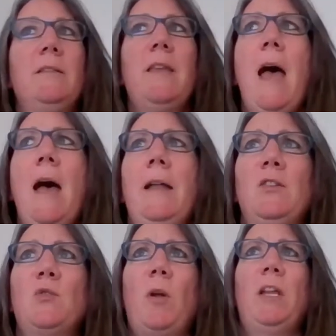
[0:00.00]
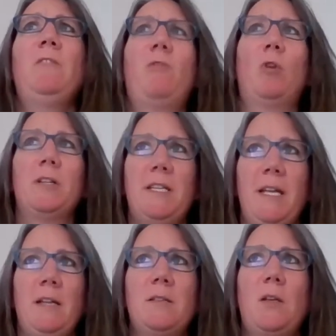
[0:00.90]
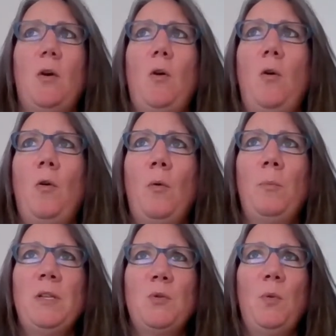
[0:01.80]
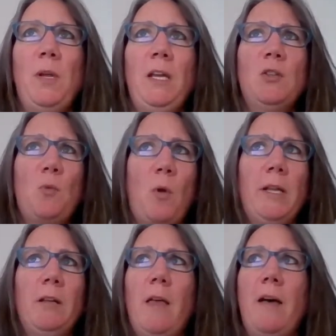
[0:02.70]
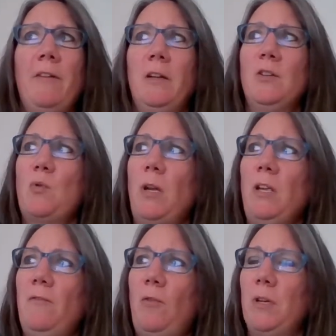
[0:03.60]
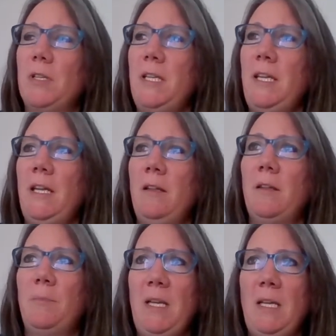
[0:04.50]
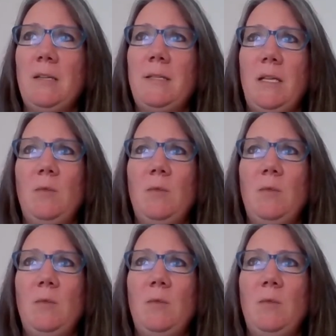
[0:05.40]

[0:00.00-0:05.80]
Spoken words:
that in 2014. So between 2011 and 2014, the BDC